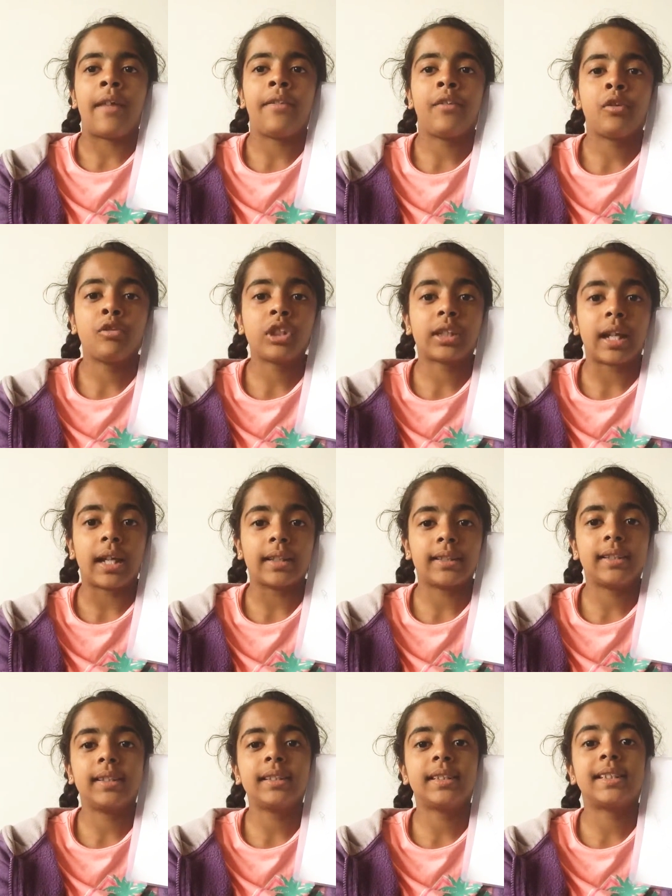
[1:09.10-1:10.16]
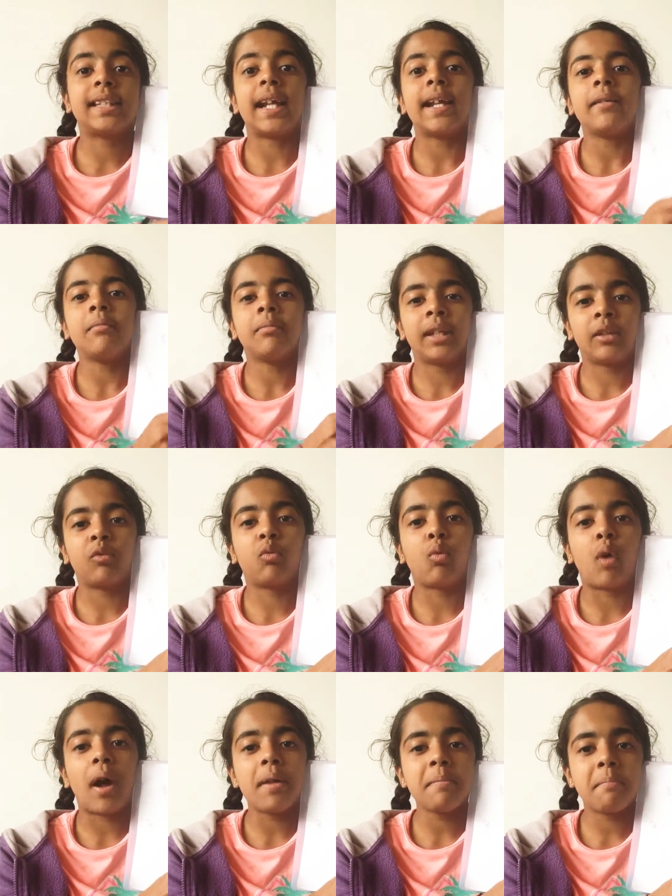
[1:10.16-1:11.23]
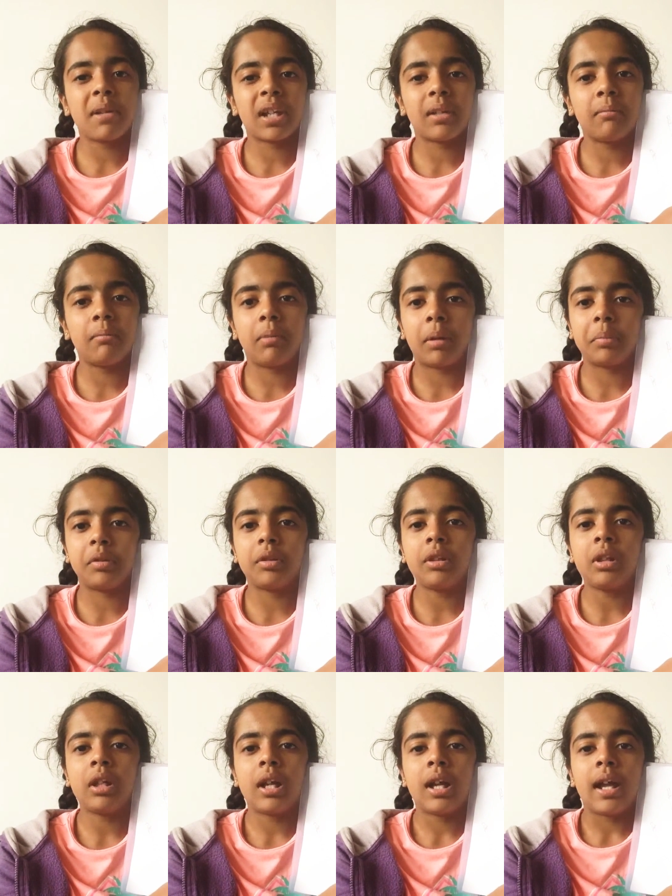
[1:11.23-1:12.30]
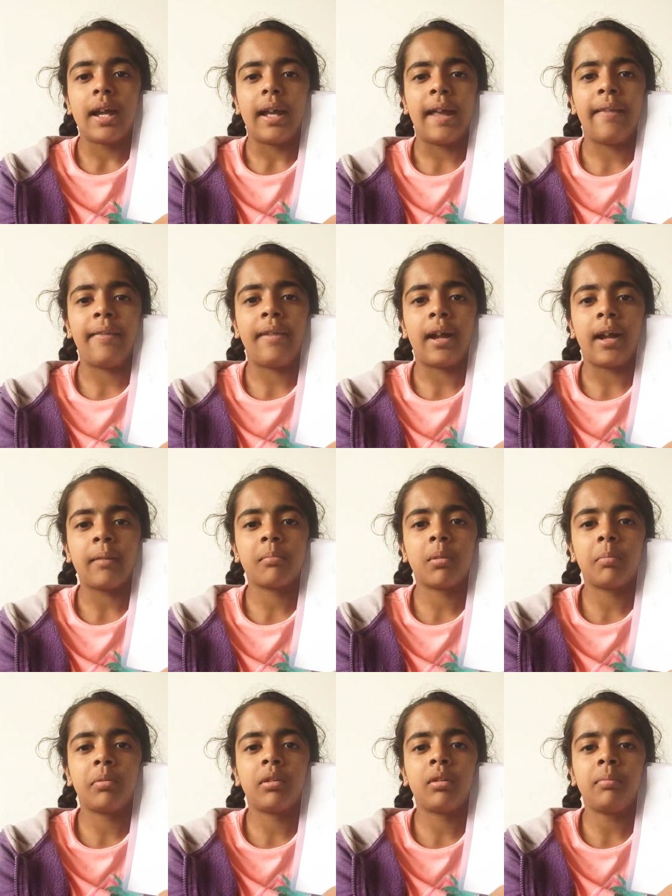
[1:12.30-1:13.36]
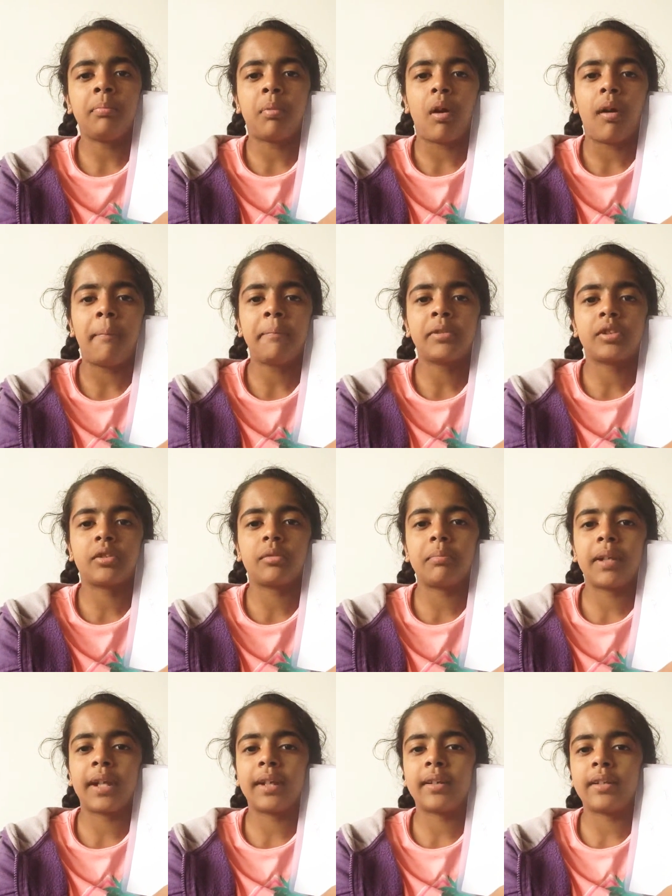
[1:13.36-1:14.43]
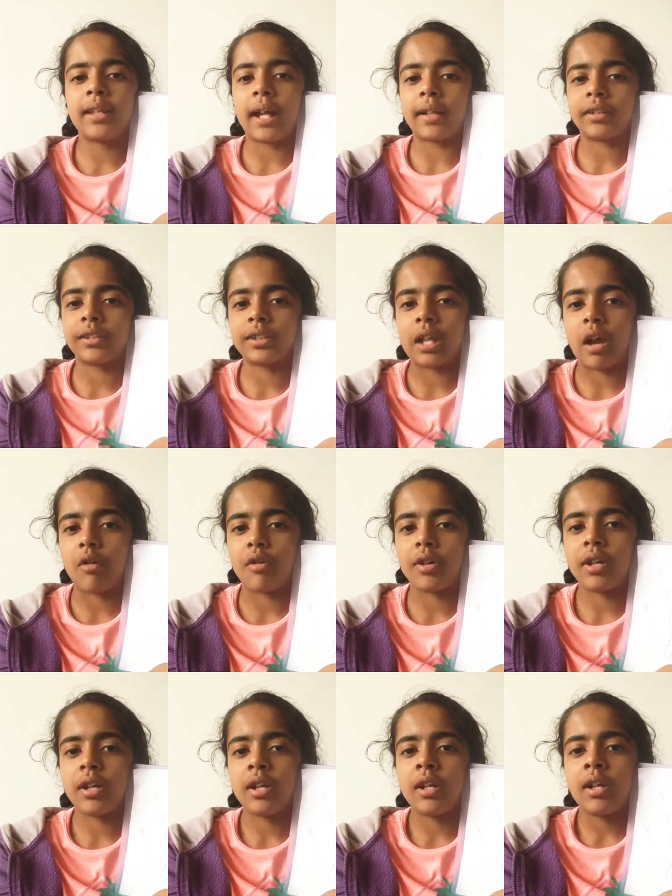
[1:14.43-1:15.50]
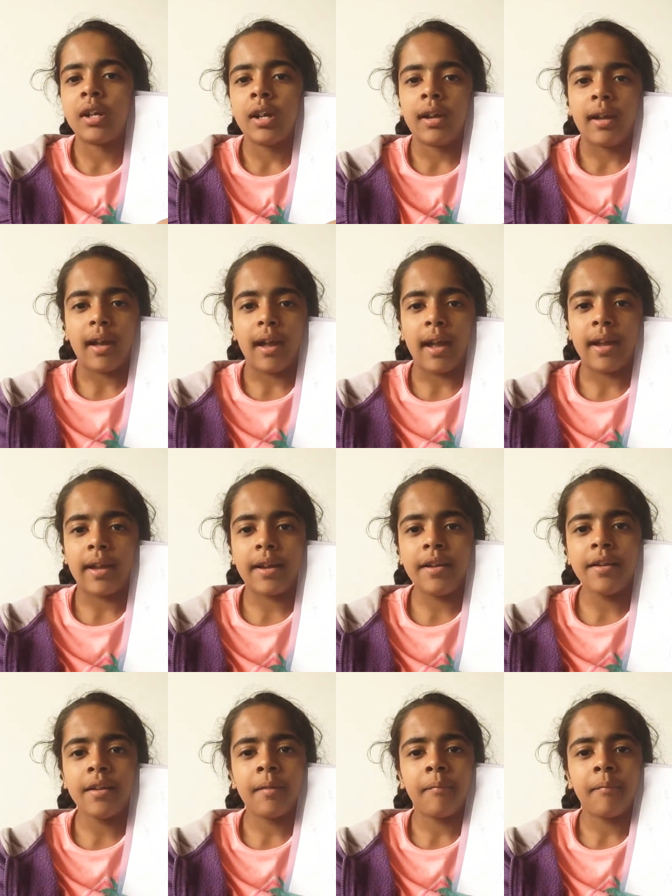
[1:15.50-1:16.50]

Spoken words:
those gases then make one big bubble, and that bubble pops to make that sound. And